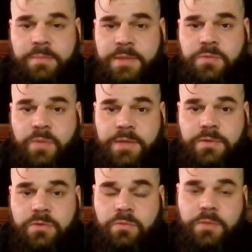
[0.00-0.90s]
the best way
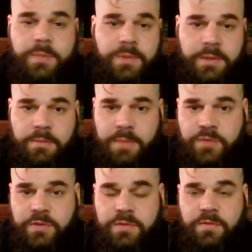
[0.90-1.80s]
to manipulate the
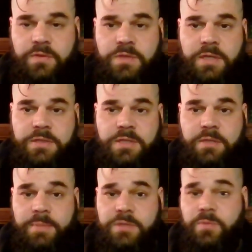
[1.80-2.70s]
metrics of those sites,
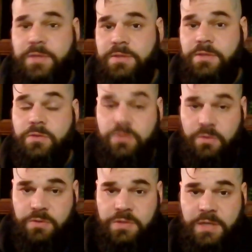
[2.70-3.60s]
and the best ways to use
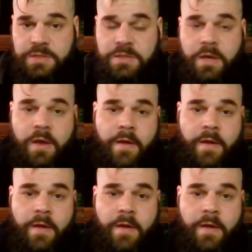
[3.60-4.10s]
those sites